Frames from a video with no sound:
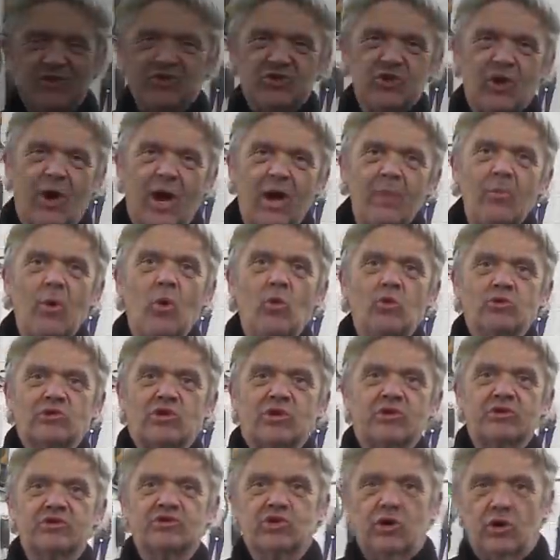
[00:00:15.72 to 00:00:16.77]
so I'm always
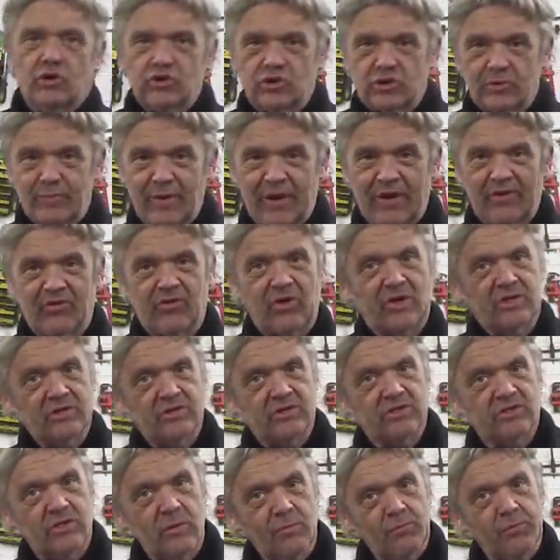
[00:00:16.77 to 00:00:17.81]
on a search to make things
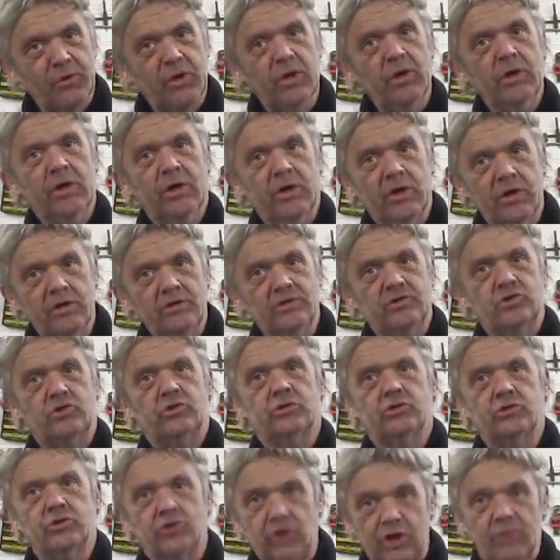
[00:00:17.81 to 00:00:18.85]
simpler, easier,
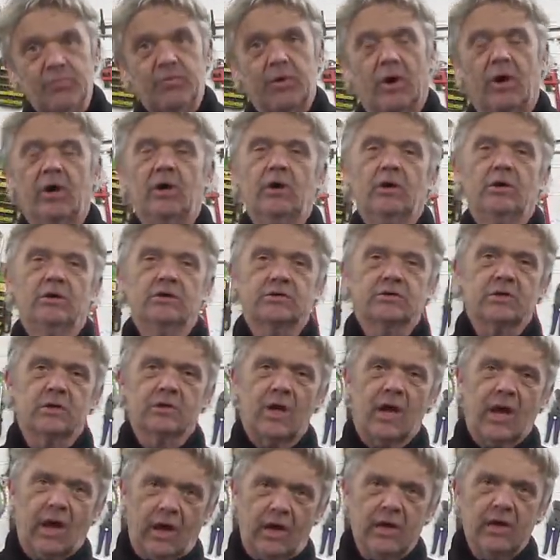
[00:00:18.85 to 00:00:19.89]
cheaper so
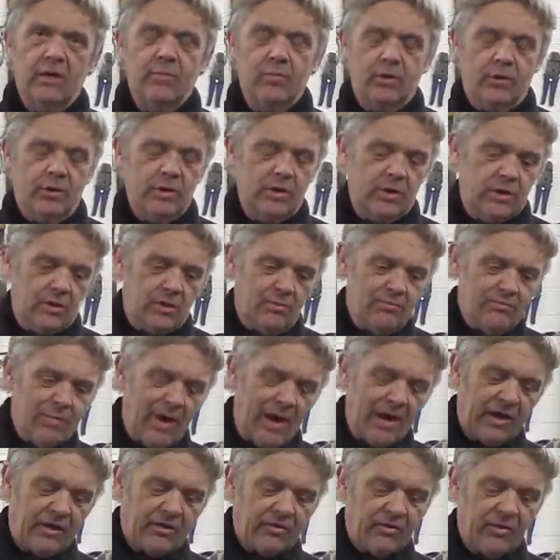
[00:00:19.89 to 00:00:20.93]
that anybody can
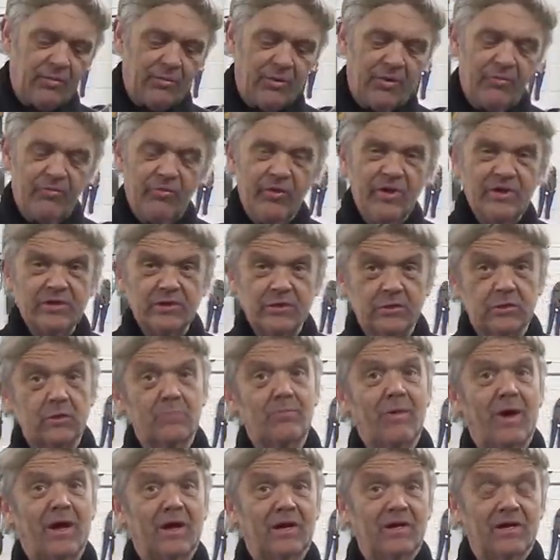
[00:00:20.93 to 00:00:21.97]
make them. And this is the
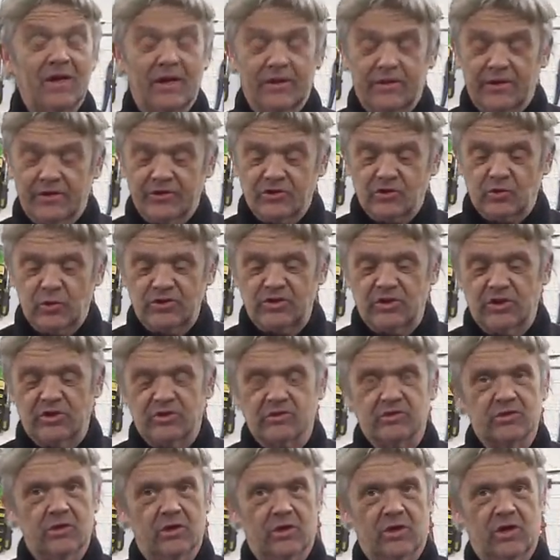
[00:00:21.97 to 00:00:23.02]
magnetic switching
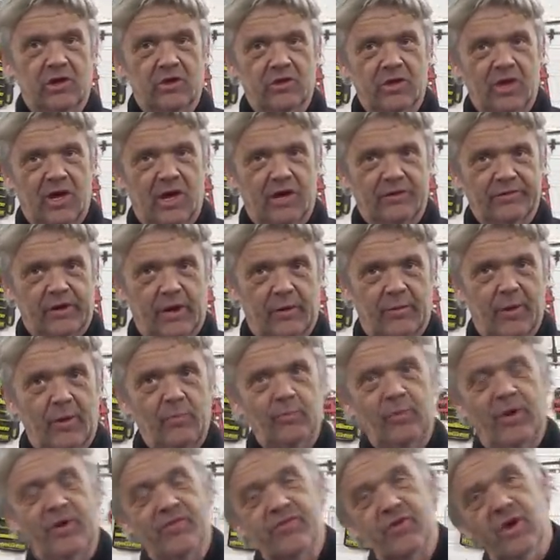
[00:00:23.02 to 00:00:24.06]
circuit that I've come
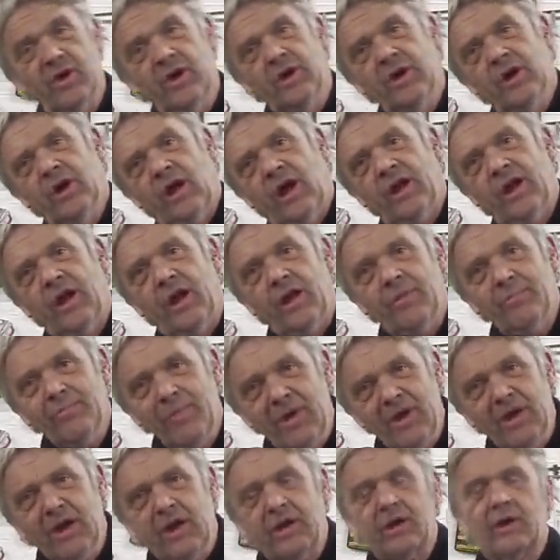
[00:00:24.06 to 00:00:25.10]
up with. And in a
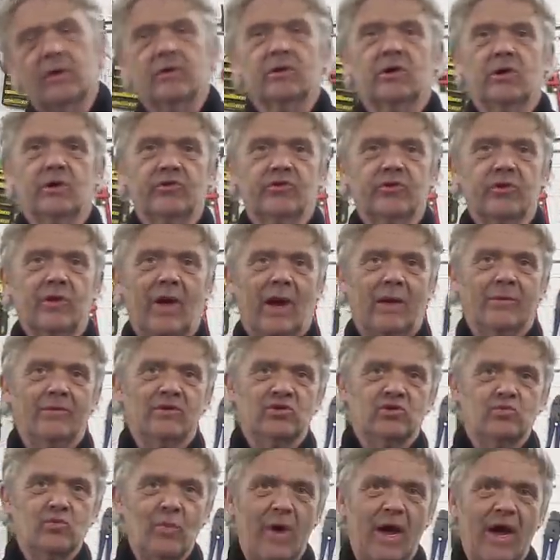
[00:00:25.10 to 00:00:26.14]
minute, I'll go through how
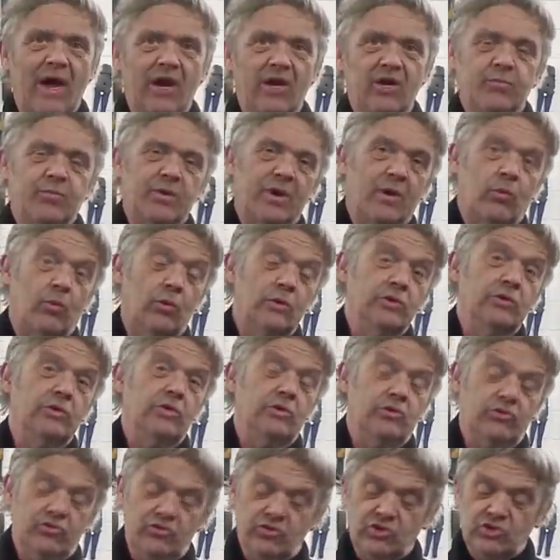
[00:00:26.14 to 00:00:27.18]
it's made, but I want
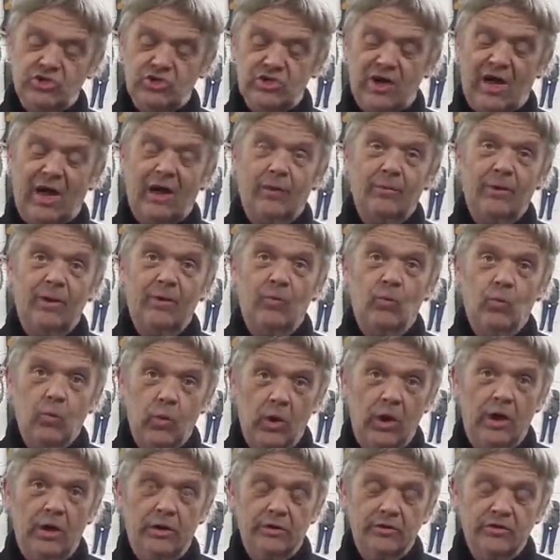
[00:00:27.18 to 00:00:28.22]
you to see how it
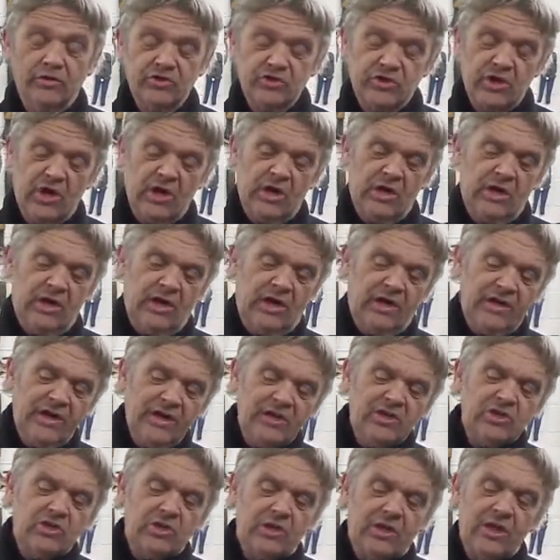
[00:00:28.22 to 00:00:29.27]
works.
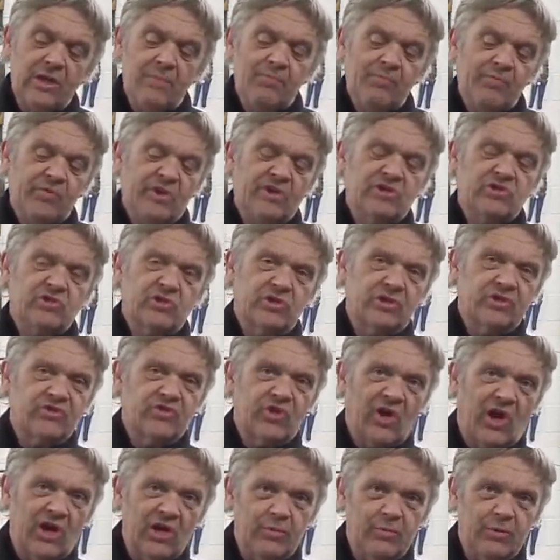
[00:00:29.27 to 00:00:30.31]
Initially, it's got a
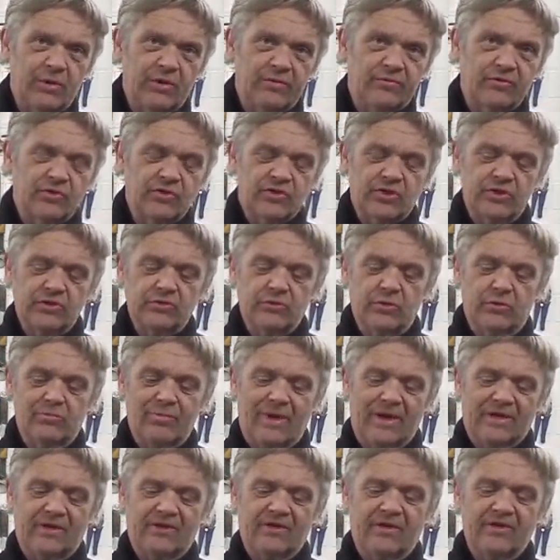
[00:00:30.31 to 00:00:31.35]
tiny bit of residual
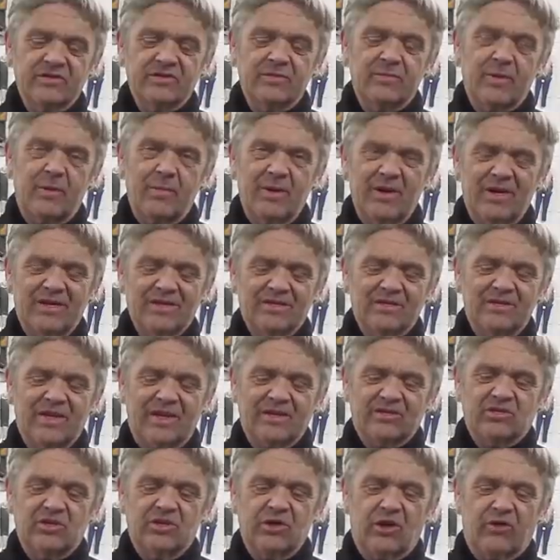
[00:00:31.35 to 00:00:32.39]
magnetism. I mean, it's
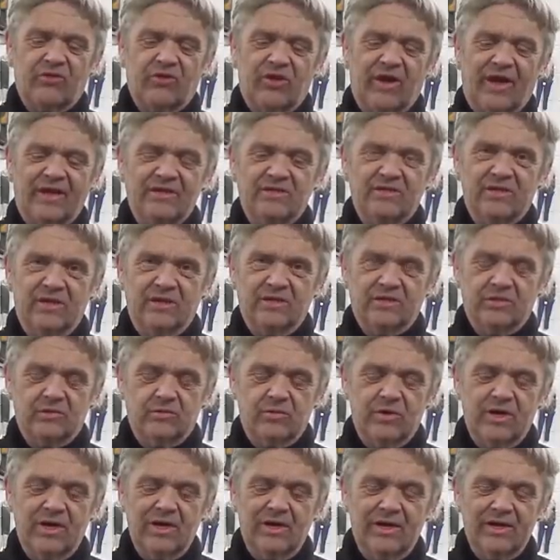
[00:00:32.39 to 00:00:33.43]
next to nothing actually. It's
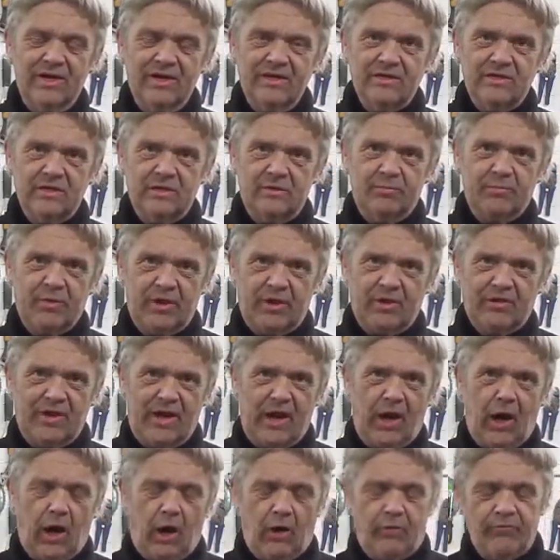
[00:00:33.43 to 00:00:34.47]
really easy to pick
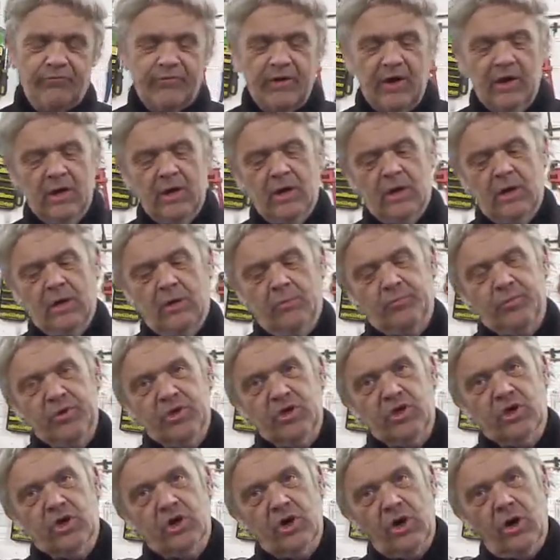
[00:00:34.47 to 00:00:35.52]
that off
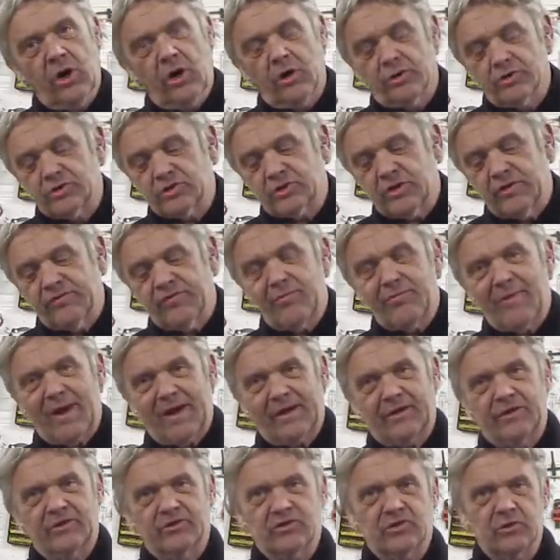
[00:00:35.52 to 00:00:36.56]
because of the
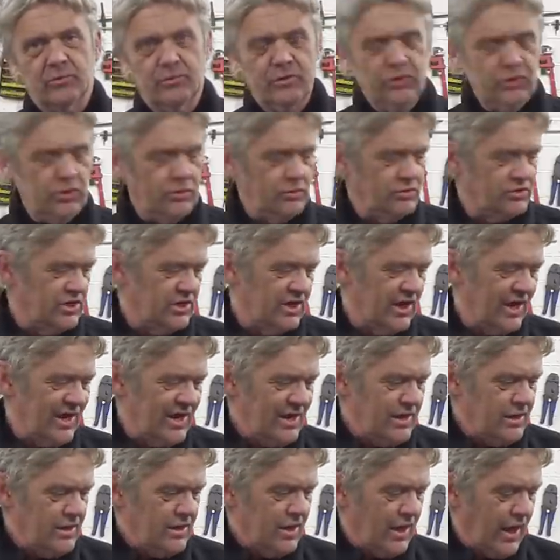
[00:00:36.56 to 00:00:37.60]
magnets that we're using
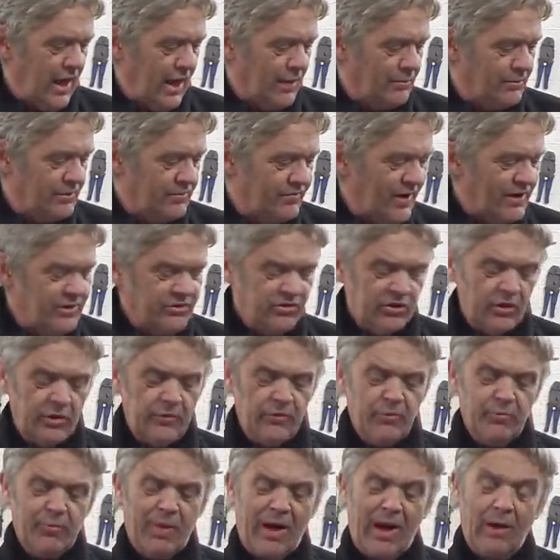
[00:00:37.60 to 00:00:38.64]
in there. But if I
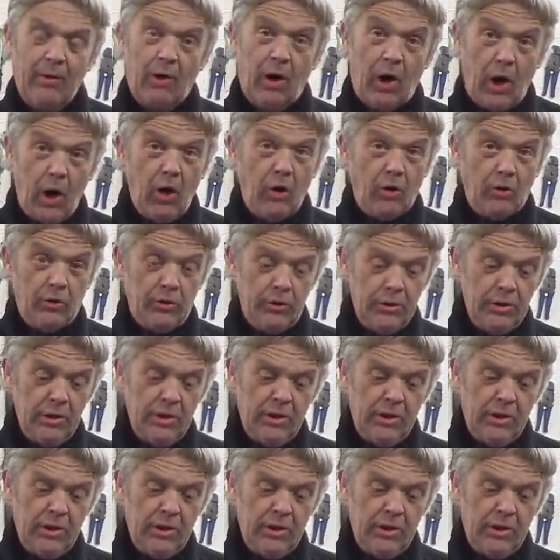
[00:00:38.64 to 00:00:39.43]
turn the power on,